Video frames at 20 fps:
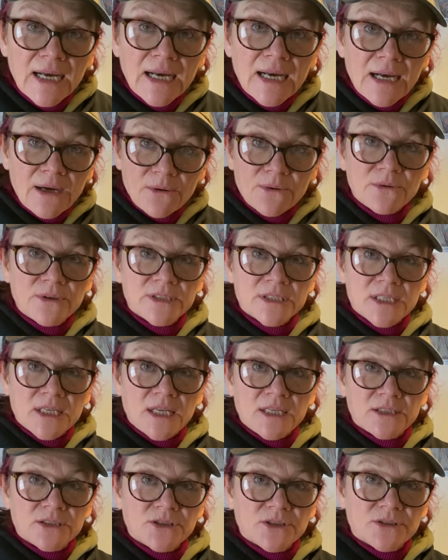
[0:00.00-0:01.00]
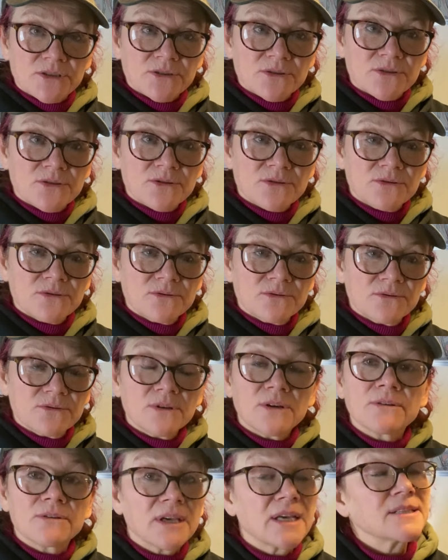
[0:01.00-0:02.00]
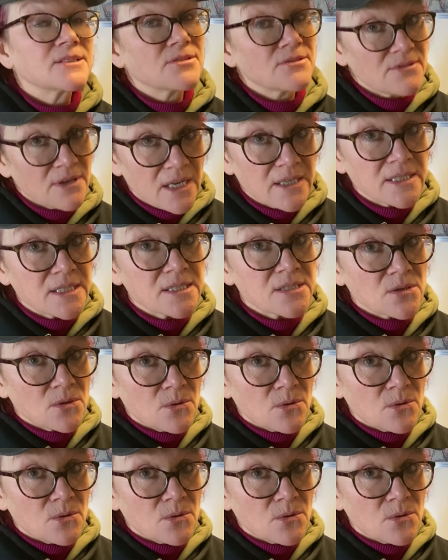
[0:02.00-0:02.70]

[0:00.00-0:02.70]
our intelligence. Okay, so that needs